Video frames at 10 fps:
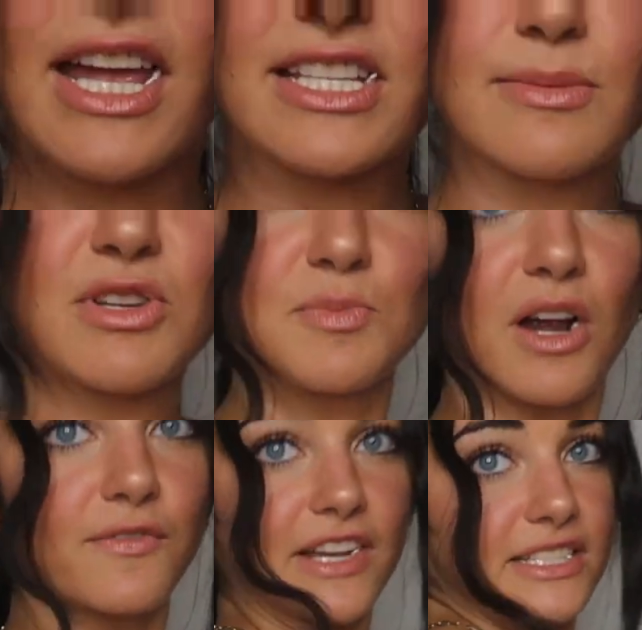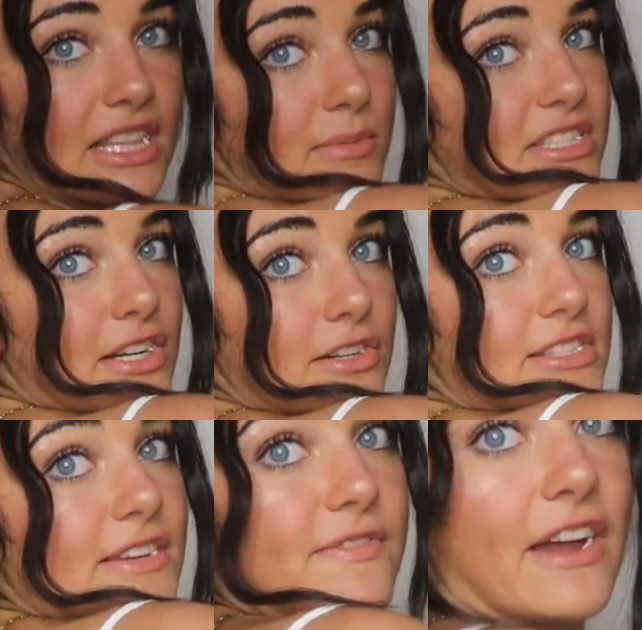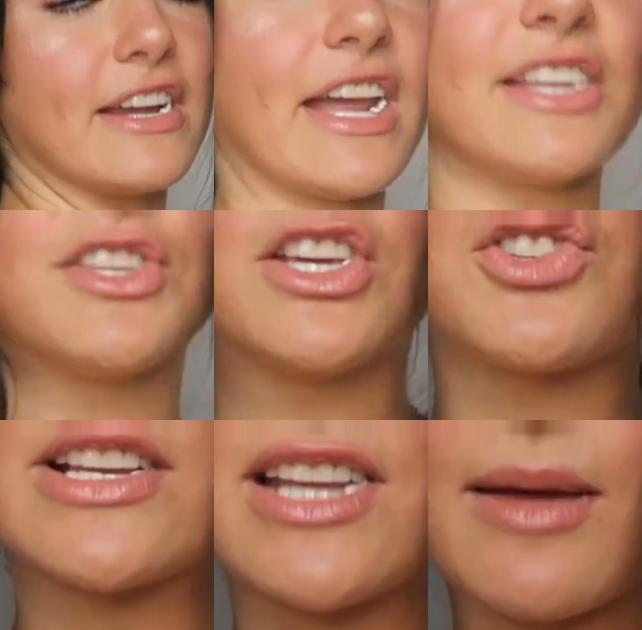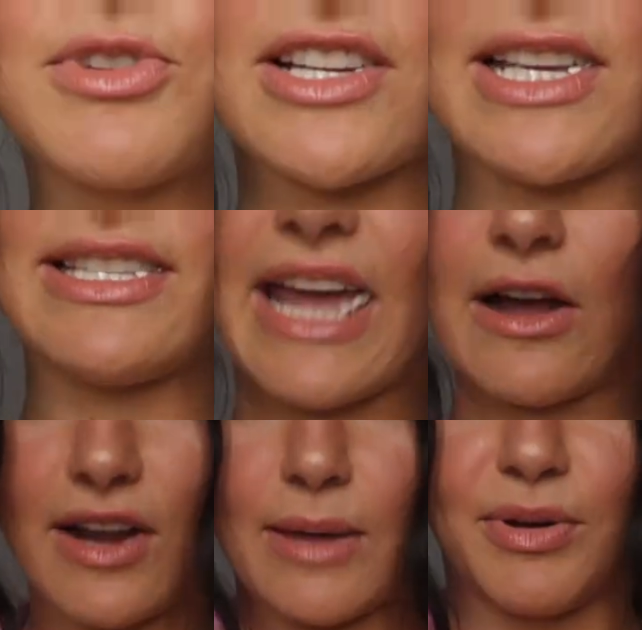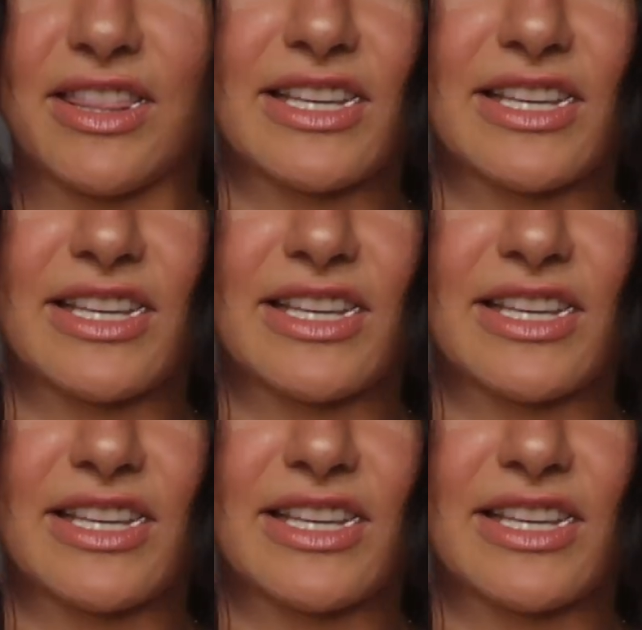is the most perfect. And the material is like very nice. You can dress it up, dress it down. I put